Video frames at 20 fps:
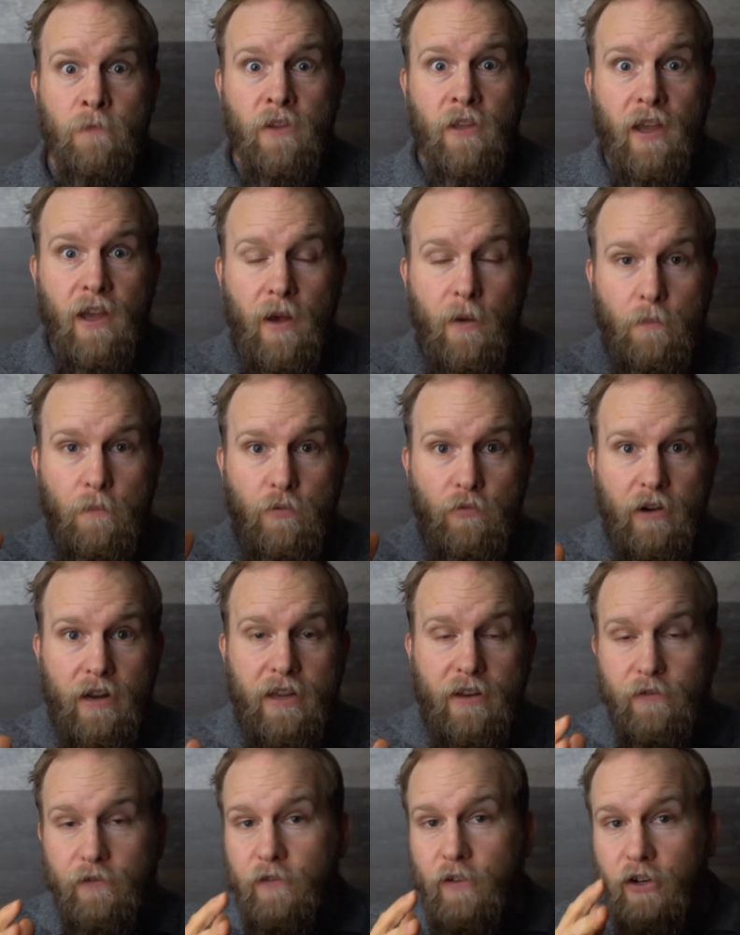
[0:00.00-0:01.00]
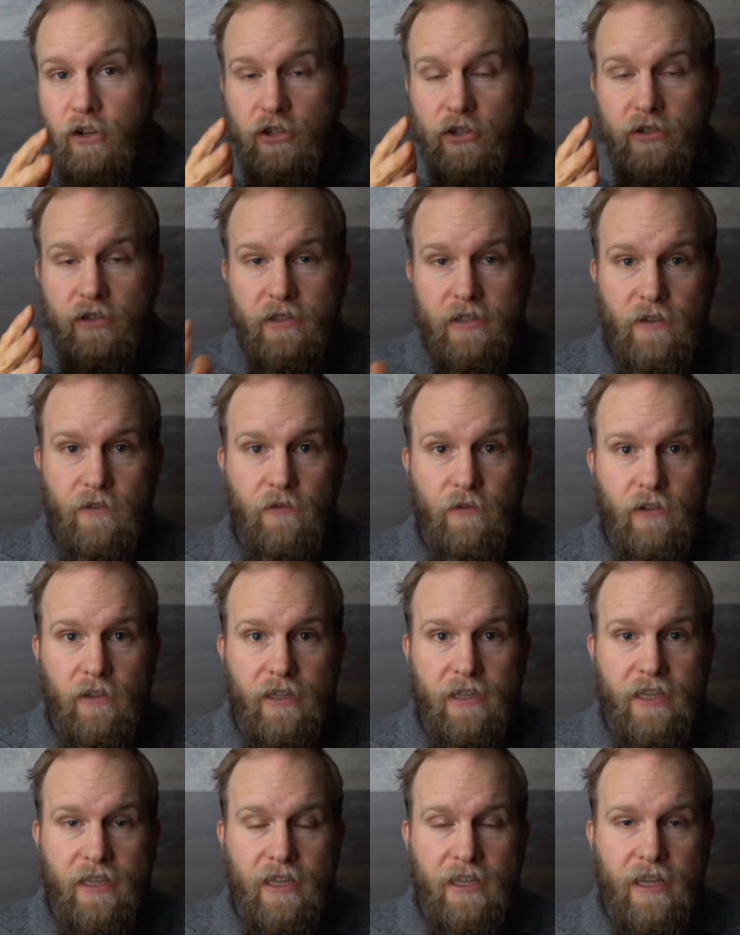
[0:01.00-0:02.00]
our brain functions
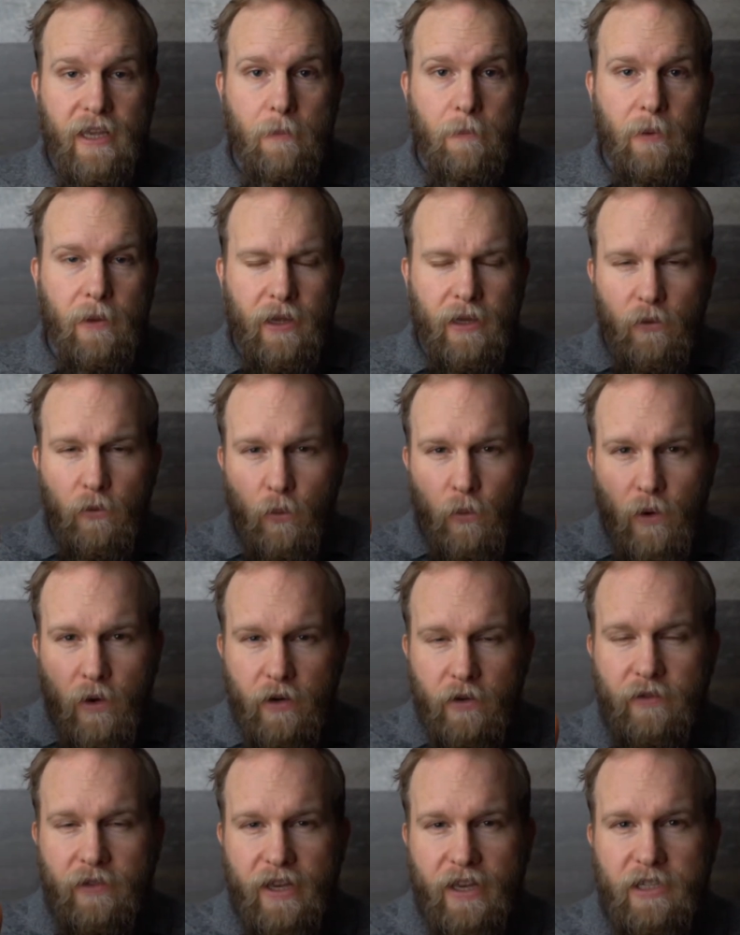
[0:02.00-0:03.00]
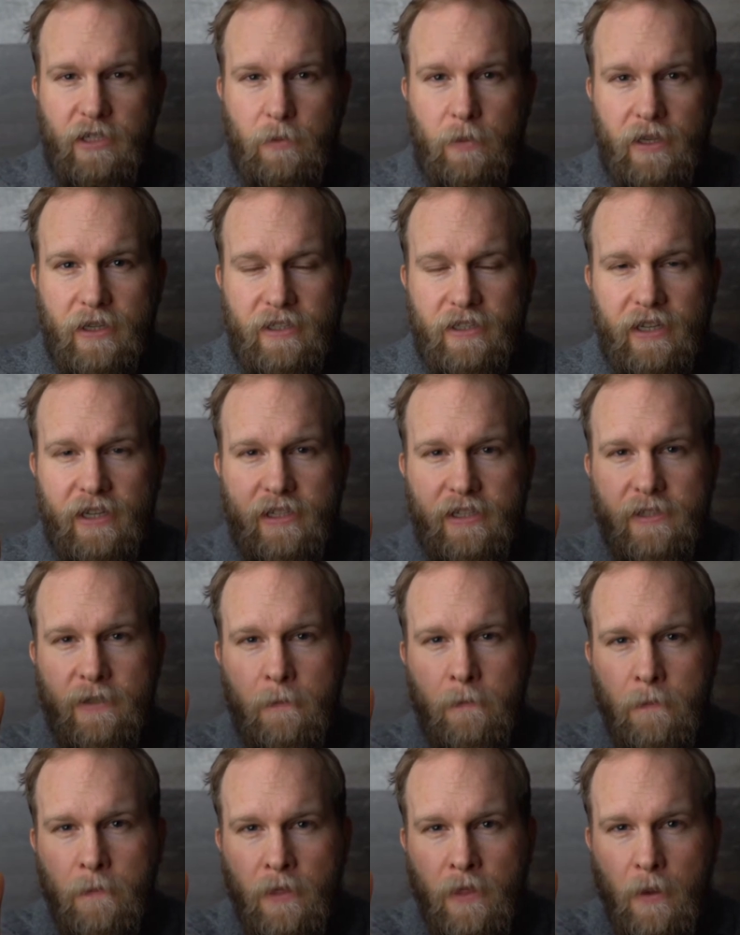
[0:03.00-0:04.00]
differently. And one of the aspects is
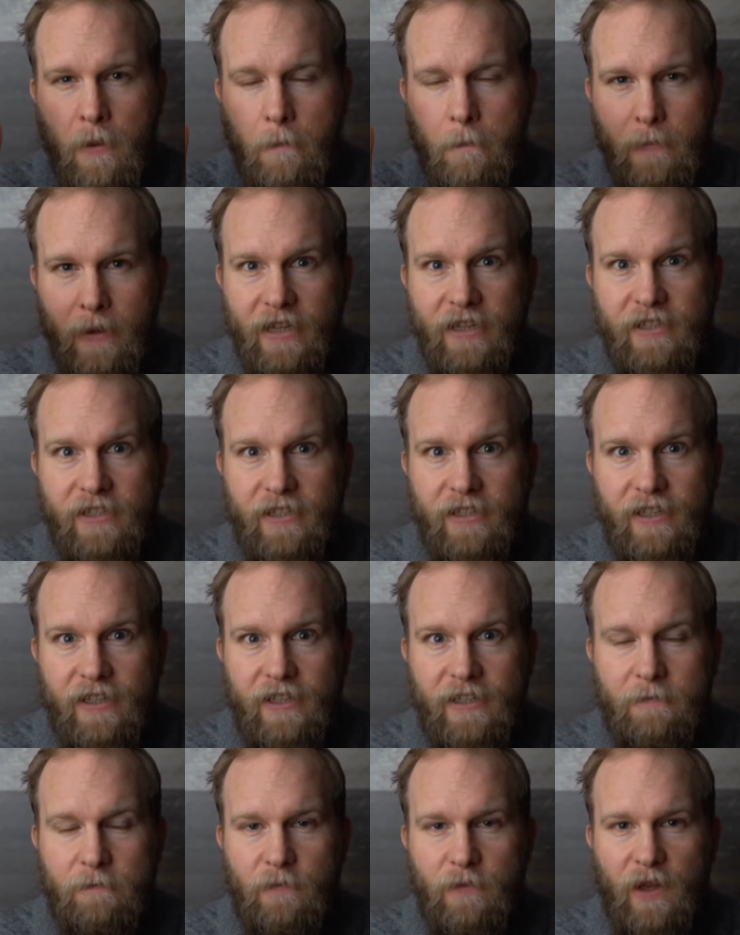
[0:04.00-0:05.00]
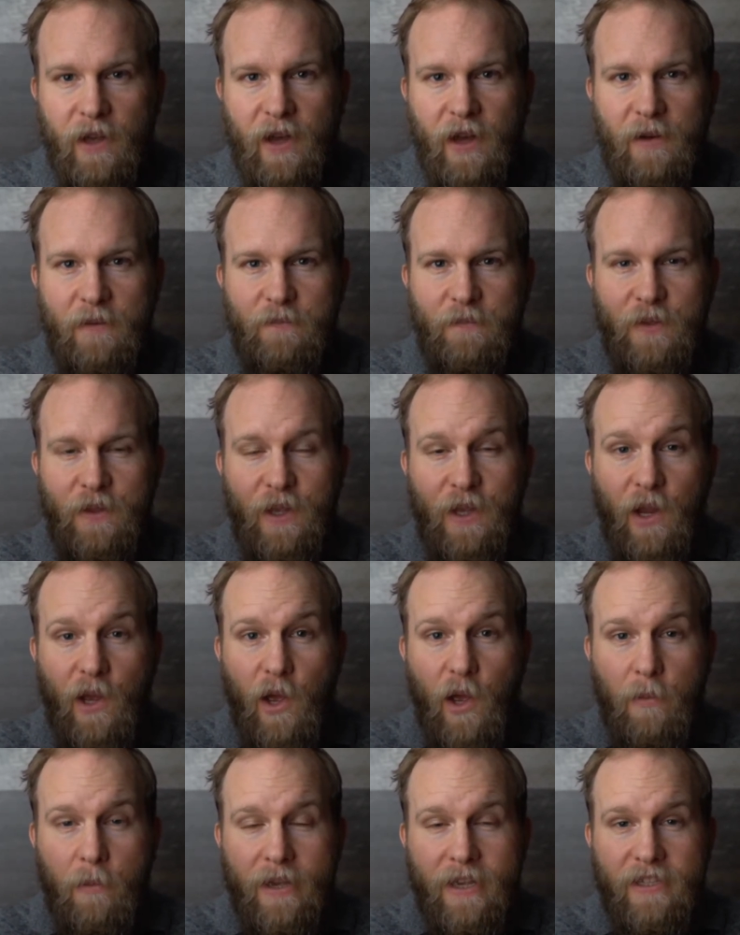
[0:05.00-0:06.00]
mentally,
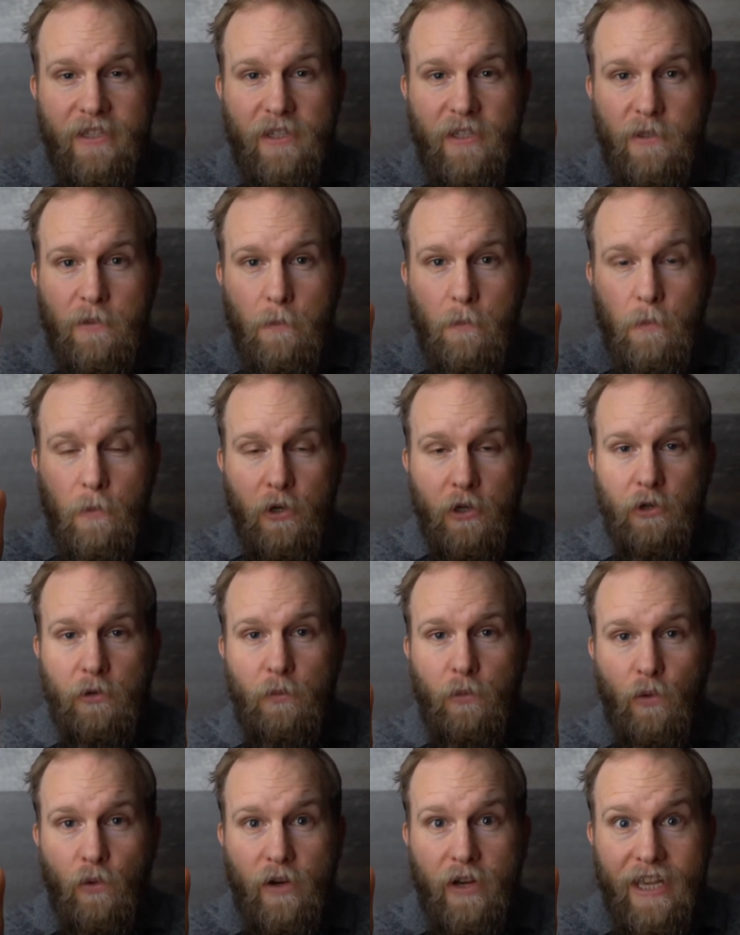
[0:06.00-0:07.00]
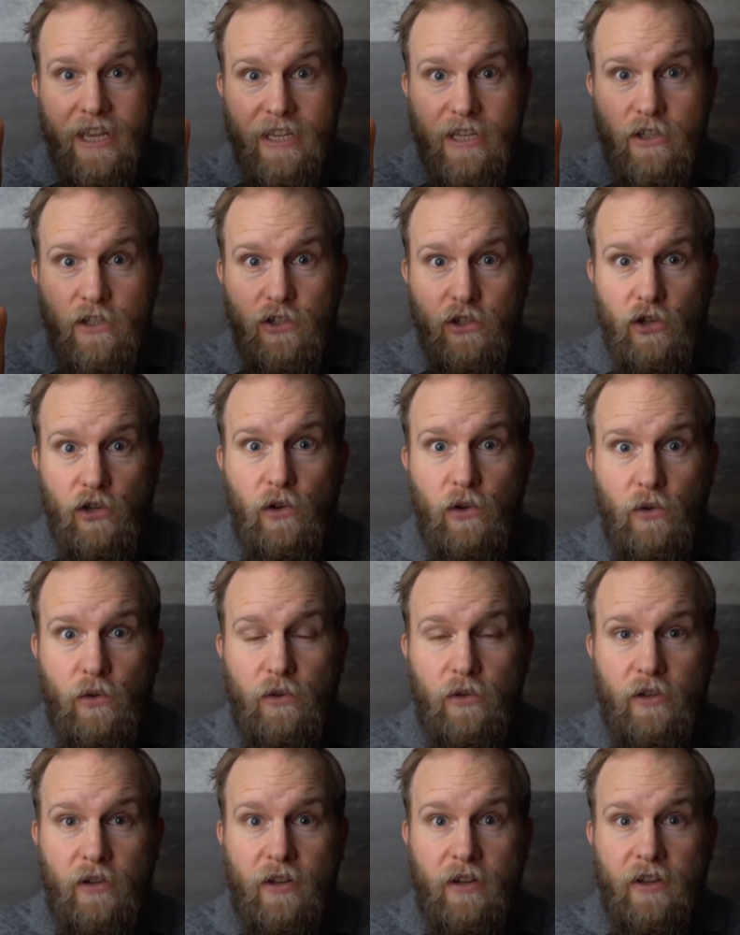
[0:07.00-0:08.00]
it makes us much more in
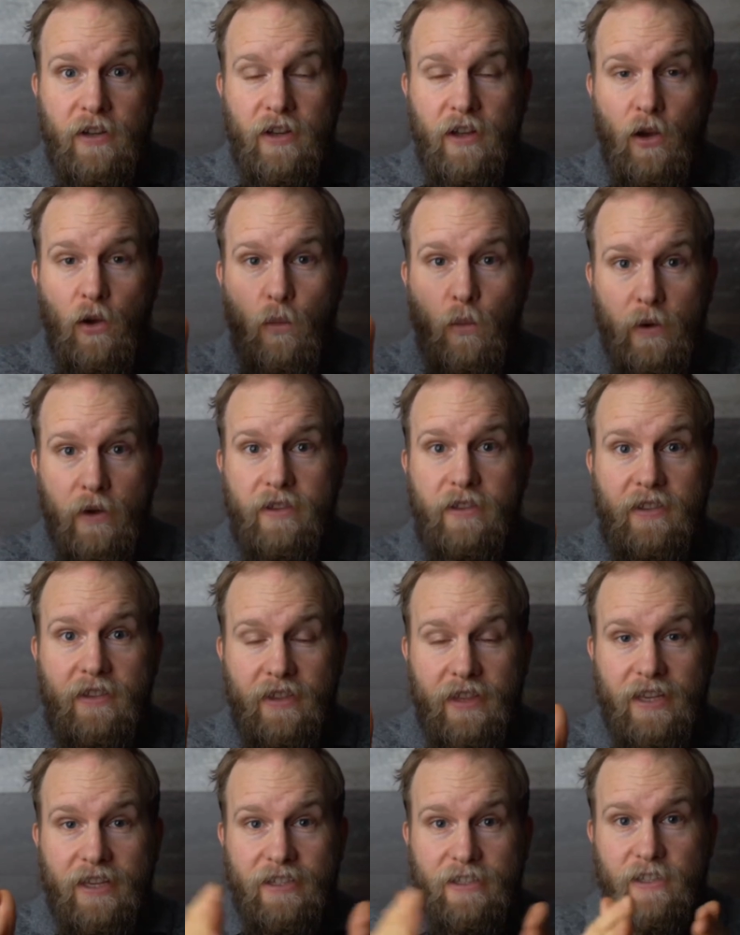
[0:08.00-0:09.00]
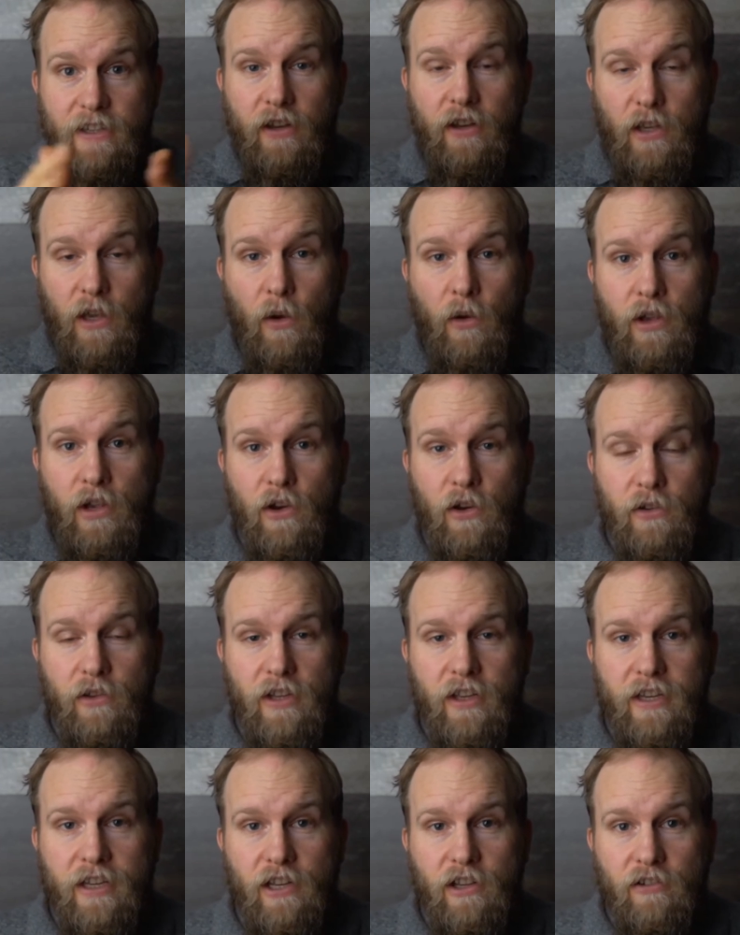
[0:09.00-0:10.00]
tune with things that are going on that
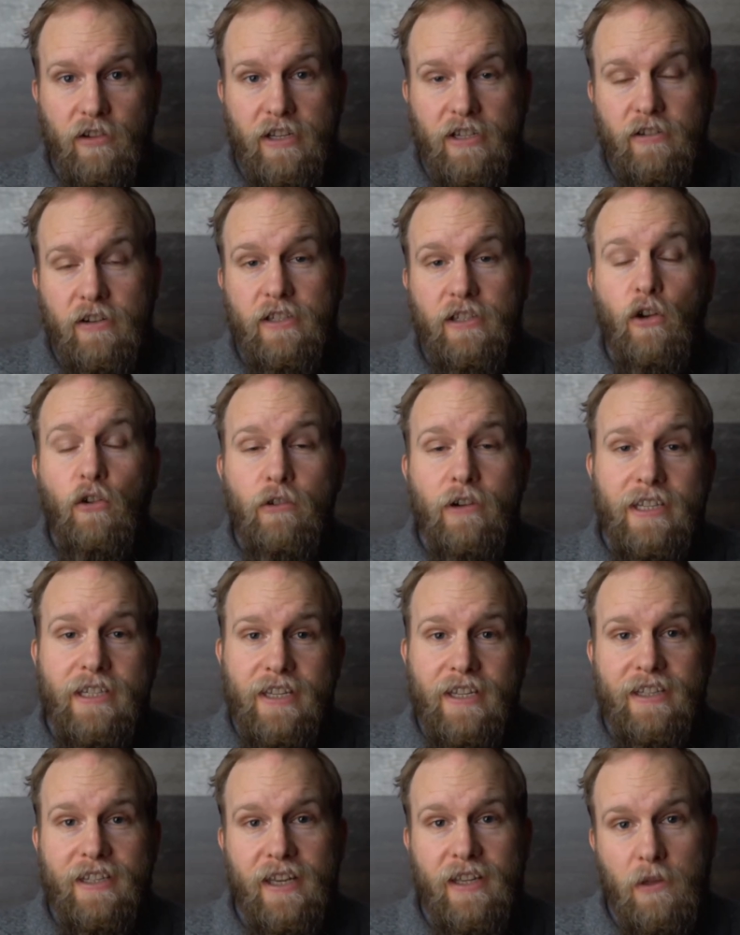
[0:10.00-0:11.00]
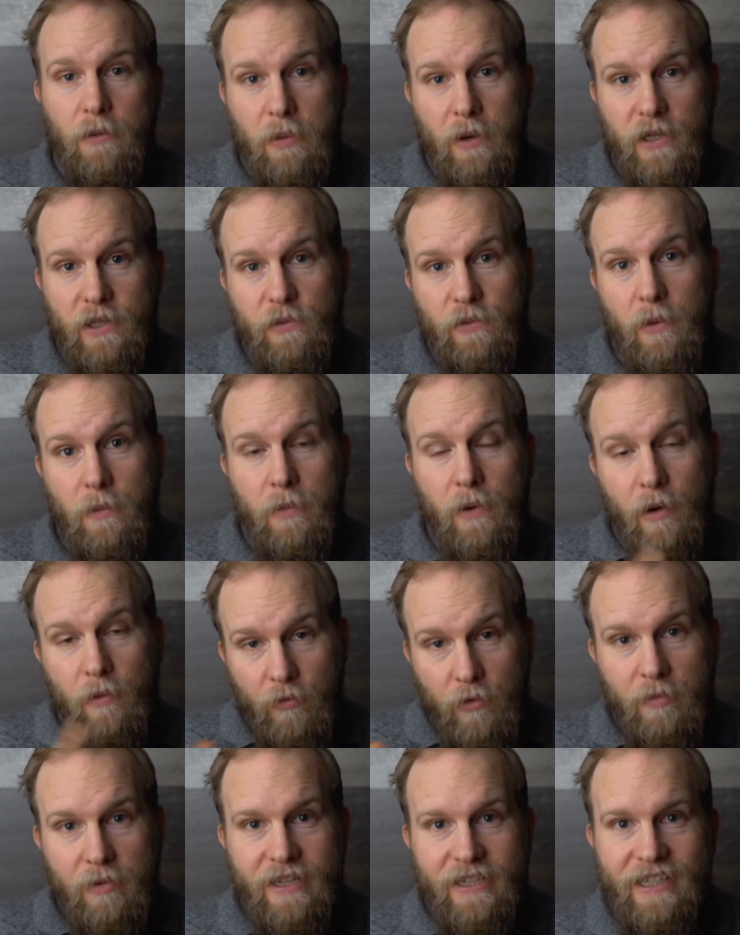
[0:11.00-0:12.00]
are going to create stress. I already said that in the past one, but I'm
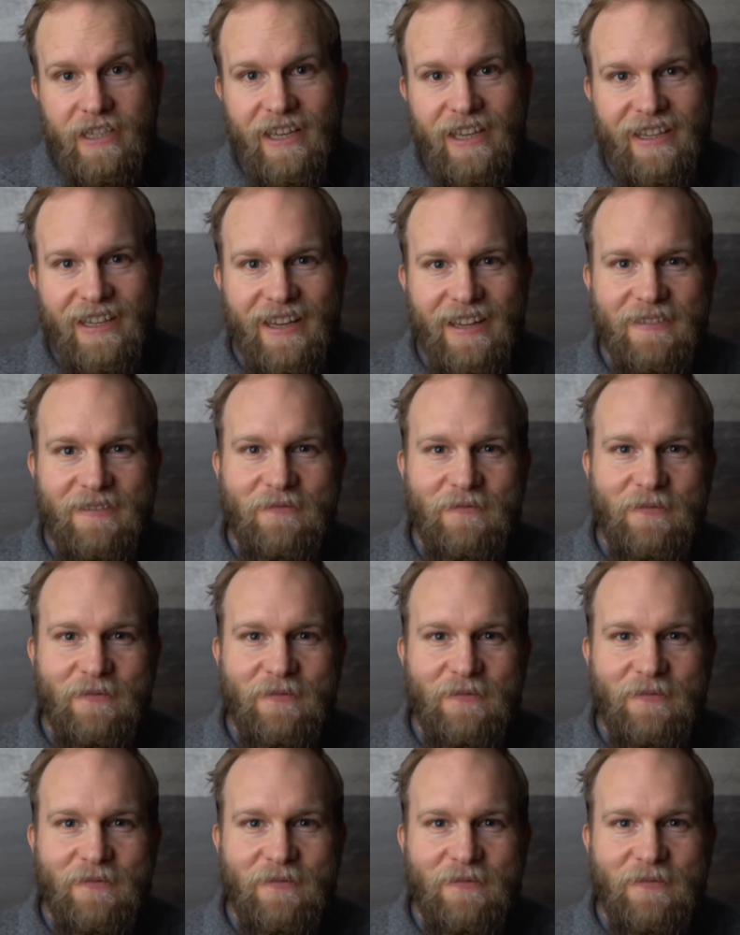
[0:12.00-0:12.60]
repeating it again.